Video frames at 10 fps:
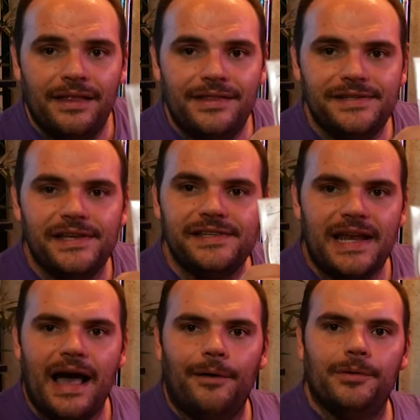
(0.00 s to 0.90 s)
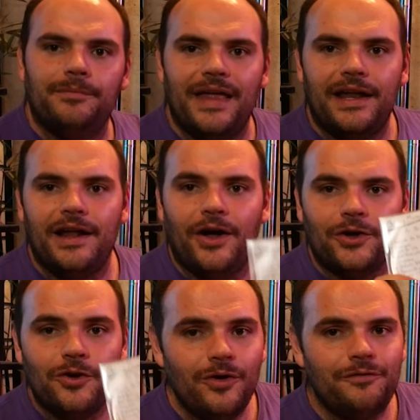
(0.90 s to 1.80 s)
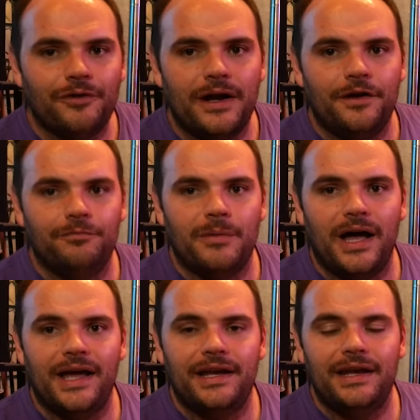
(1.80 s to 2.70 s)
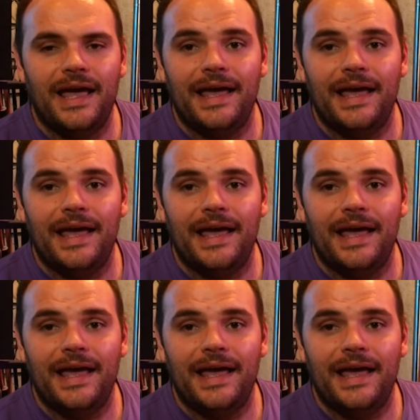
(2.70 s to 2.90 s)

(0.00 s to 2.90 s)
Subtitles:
This is an album that a good friend of mine